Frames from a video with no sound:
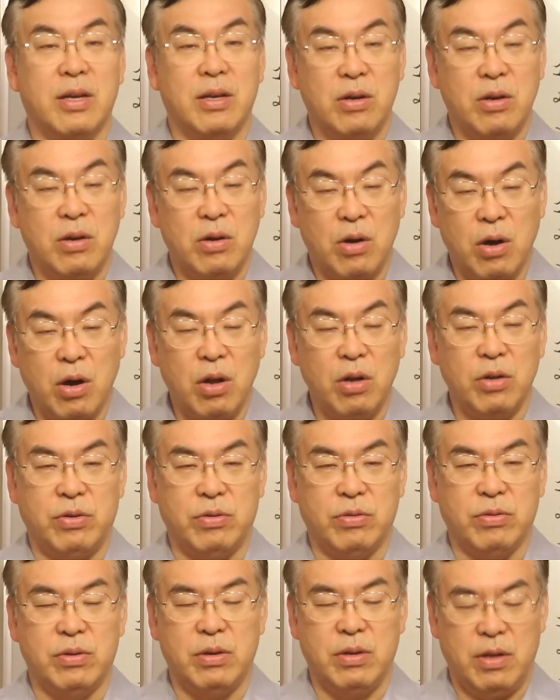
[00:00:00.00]
Call you
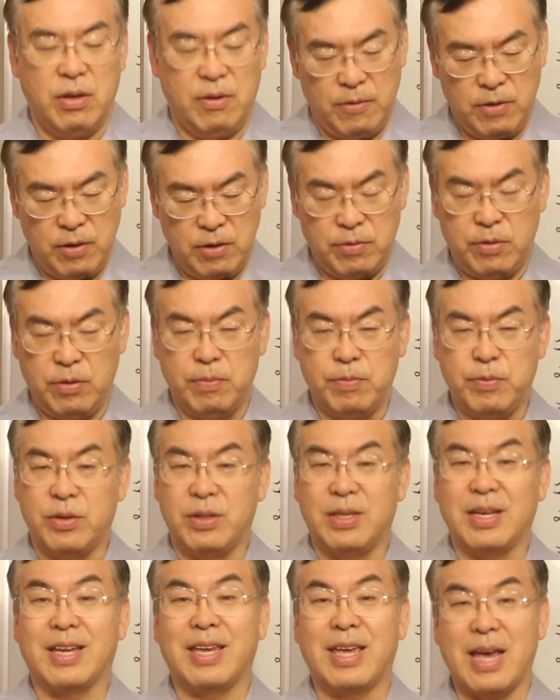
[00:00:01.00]
if you put
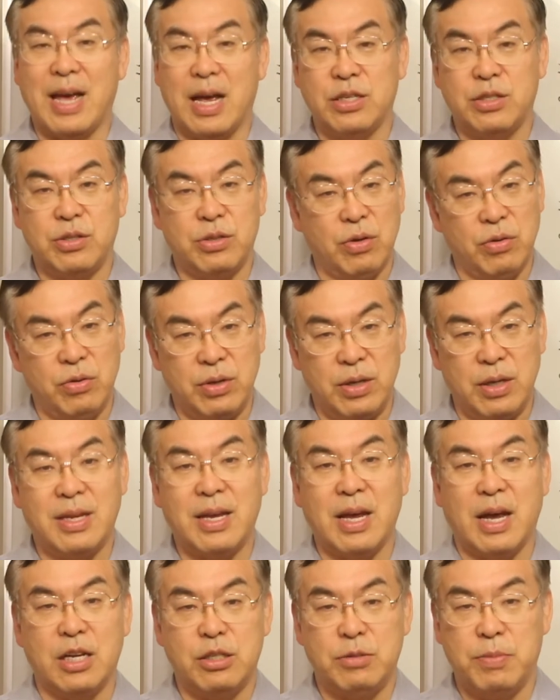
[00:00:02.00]
the cash only,
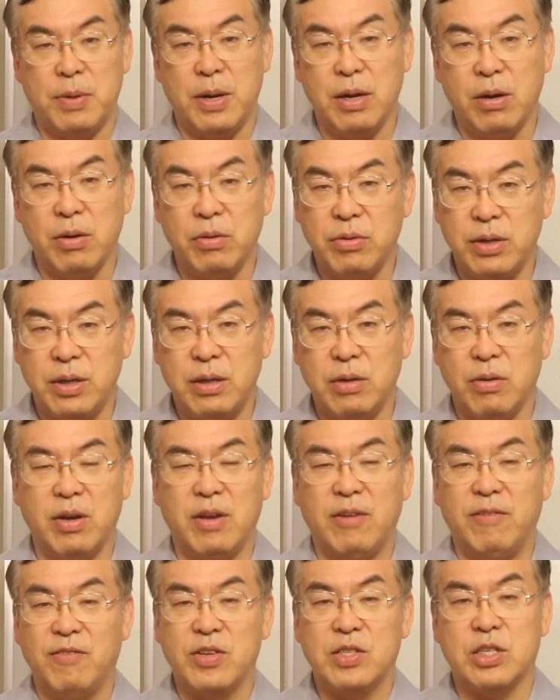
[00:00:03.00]
cash buyer only, or
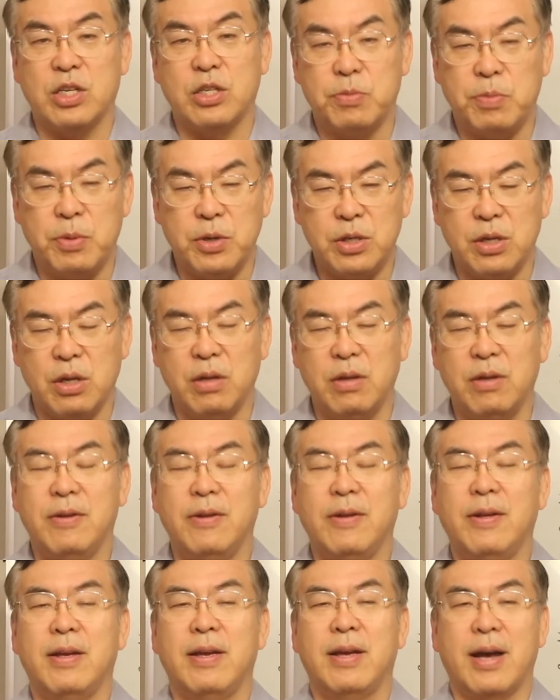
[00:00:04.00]
investor special,
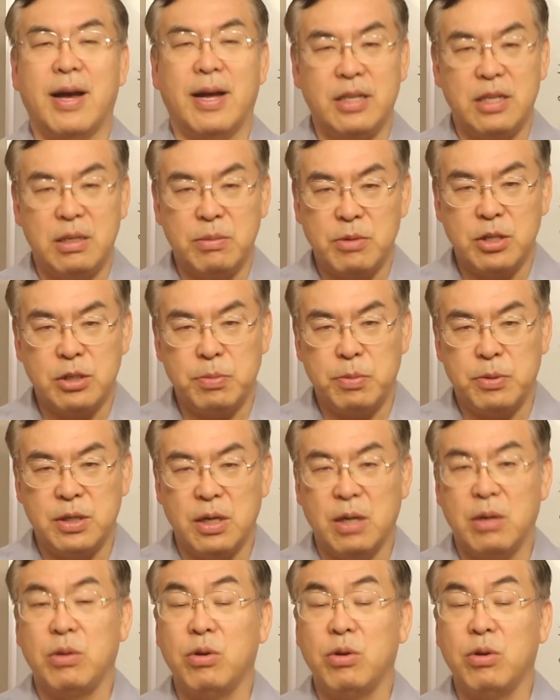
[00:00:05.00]
handyman special.